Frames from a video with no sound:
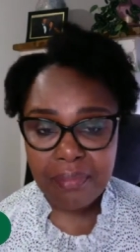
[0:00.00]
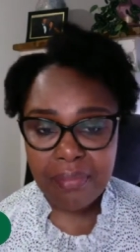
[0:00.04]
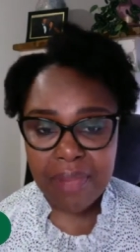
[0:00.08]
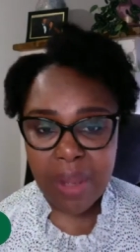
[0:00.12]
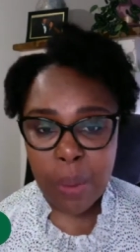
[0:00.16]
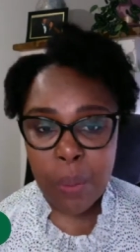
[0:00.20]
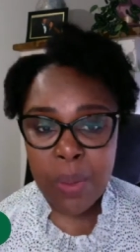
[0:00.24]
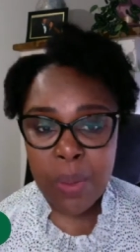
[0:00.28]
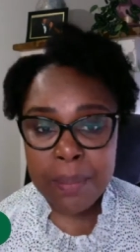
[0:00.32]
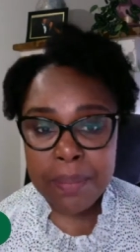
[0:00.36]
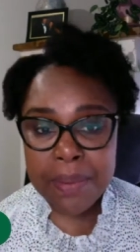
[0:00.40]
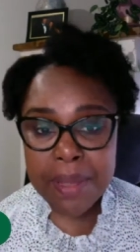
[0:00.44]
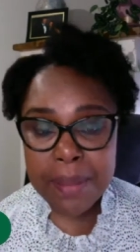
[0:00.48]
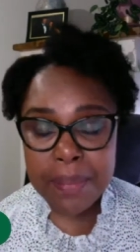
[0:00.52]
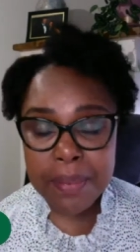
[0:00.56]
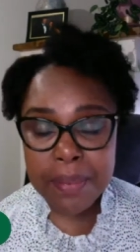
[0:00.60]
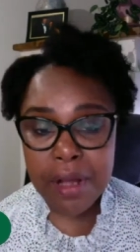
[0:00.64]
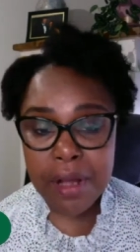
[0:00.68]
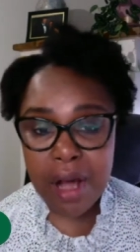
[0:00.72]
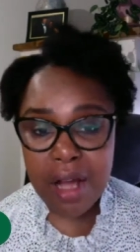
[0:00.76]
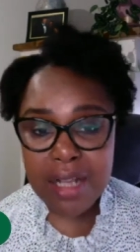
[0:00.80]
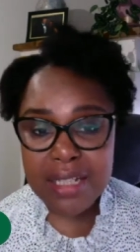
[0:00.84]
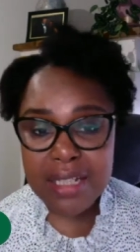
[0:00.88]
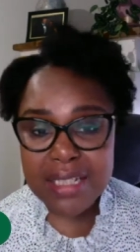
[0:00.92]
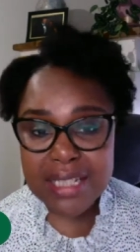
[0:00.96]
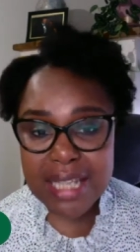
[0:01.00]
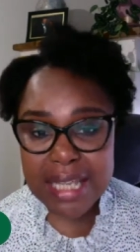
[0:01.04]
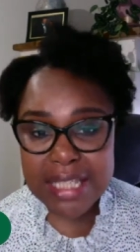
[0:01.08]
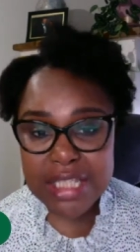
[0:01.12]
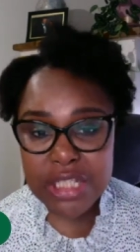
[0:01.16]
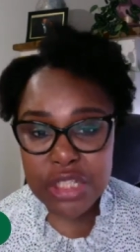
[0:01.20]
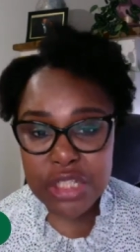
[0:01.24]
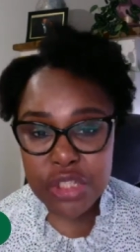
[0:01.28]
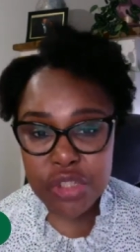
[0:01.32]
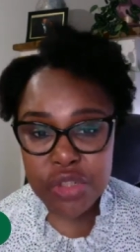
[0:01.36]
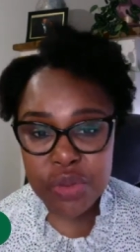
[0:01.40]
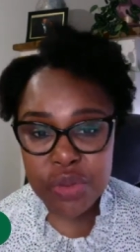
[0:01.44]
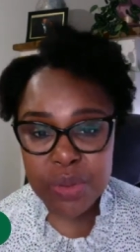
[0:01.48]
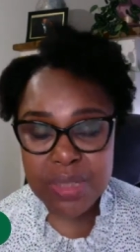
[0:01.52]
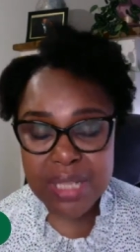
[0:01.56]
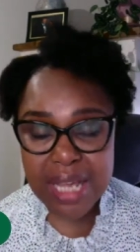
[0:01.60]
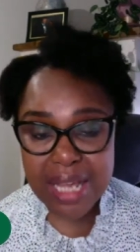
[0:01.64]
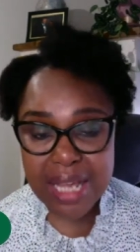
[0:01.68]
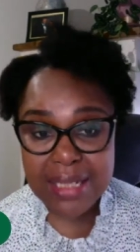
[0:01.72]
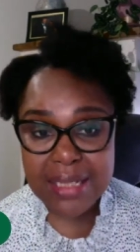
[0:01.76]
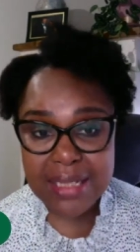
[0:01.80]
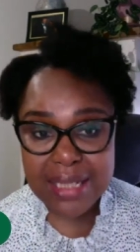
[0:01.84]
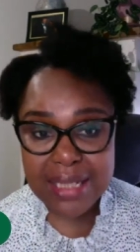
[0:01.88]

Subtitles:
When people are destitute and